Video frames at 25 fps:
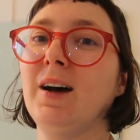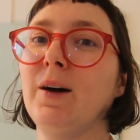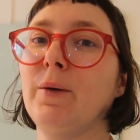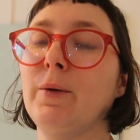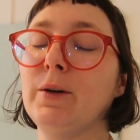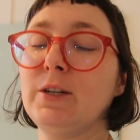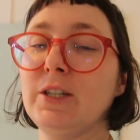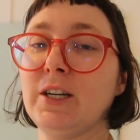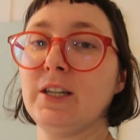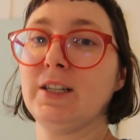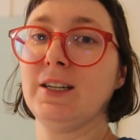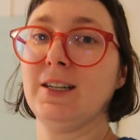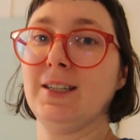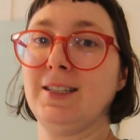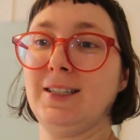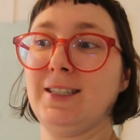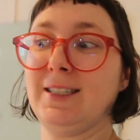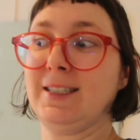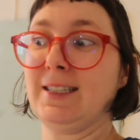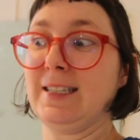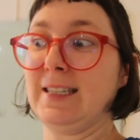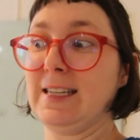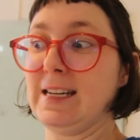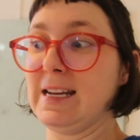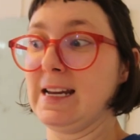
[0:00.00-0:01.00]
which I
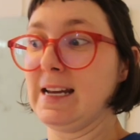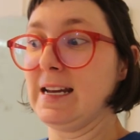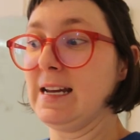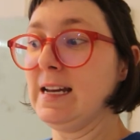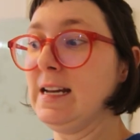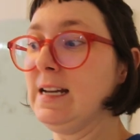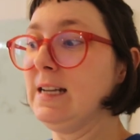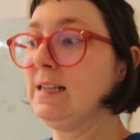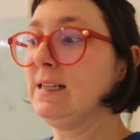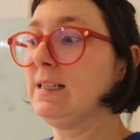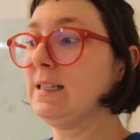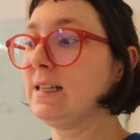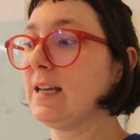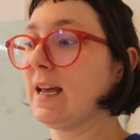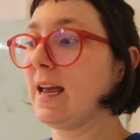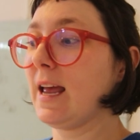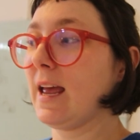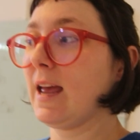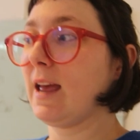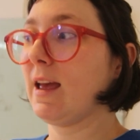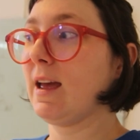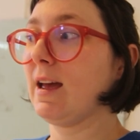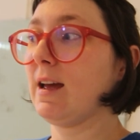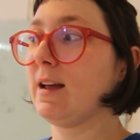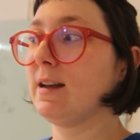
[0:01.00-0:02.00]
just did,
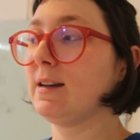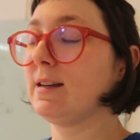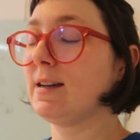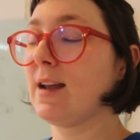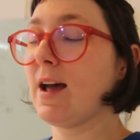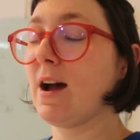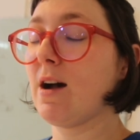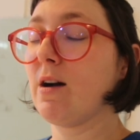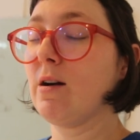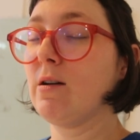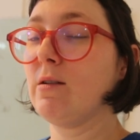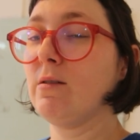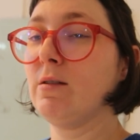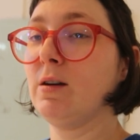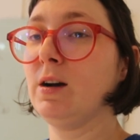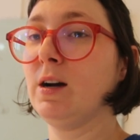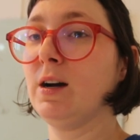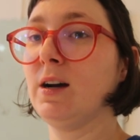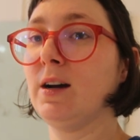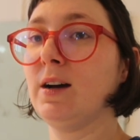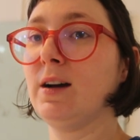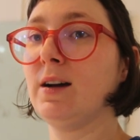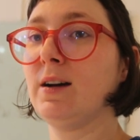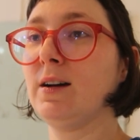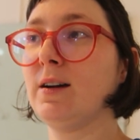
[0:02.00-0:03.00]
and now
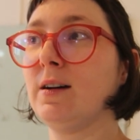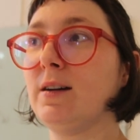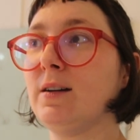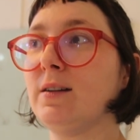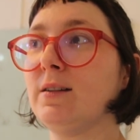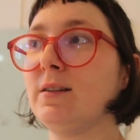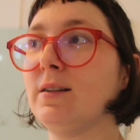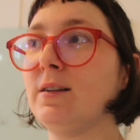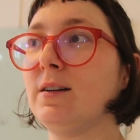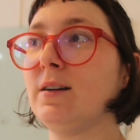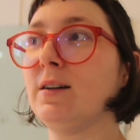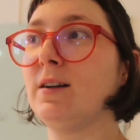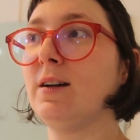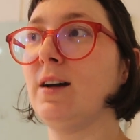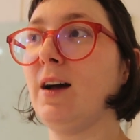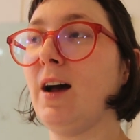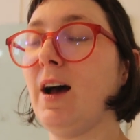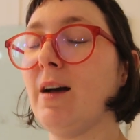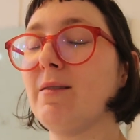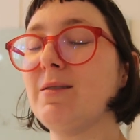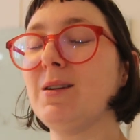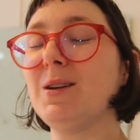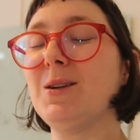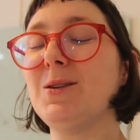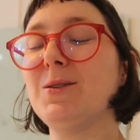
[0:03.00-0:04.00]

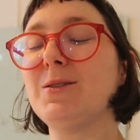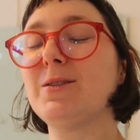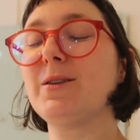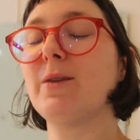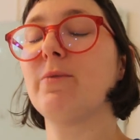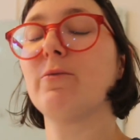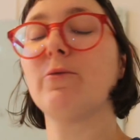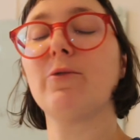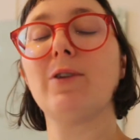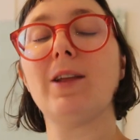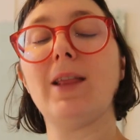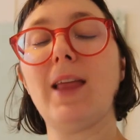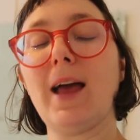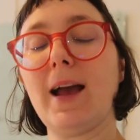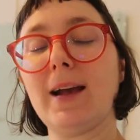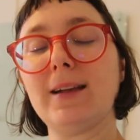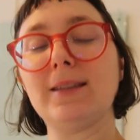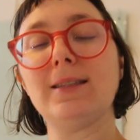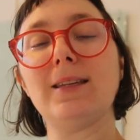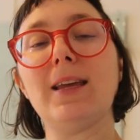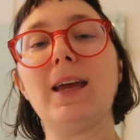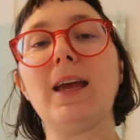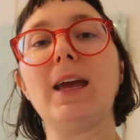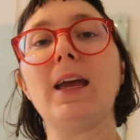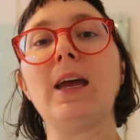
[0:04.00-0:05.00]
I can do some
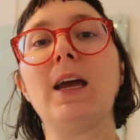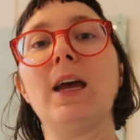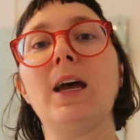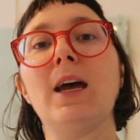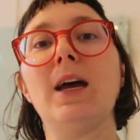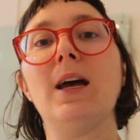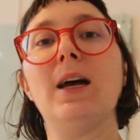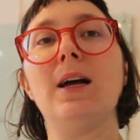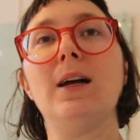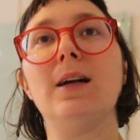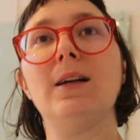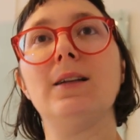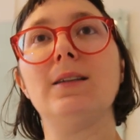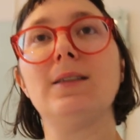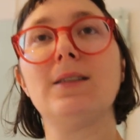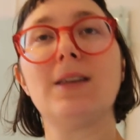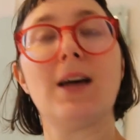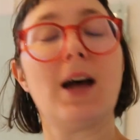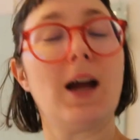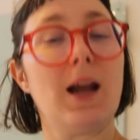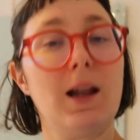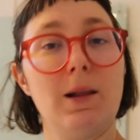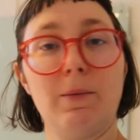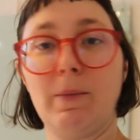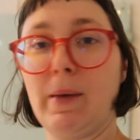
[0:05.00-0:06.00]
relaxing
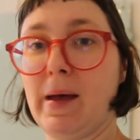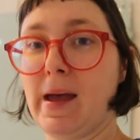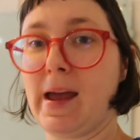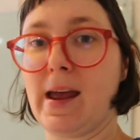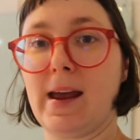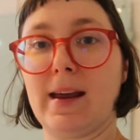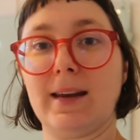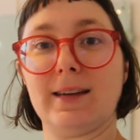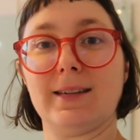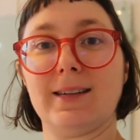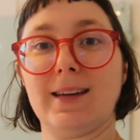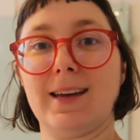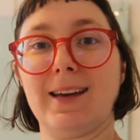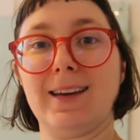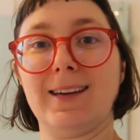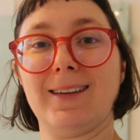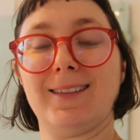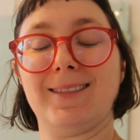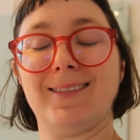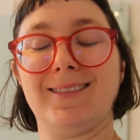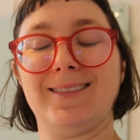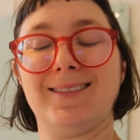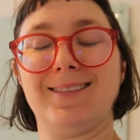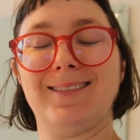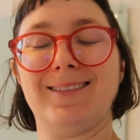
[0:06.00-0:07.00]
tile painting.
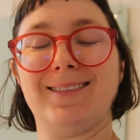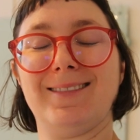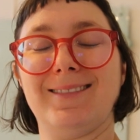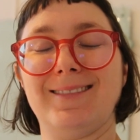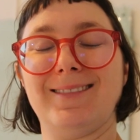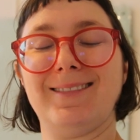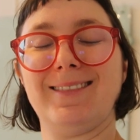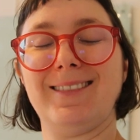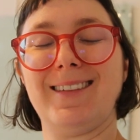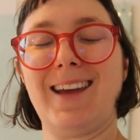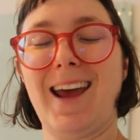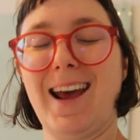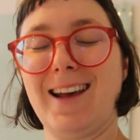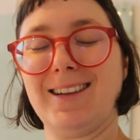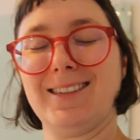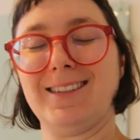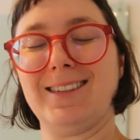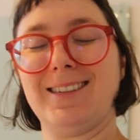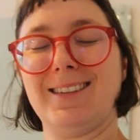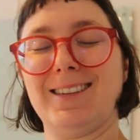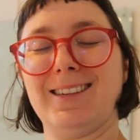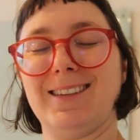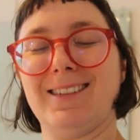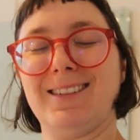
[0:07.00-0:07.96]
Yes.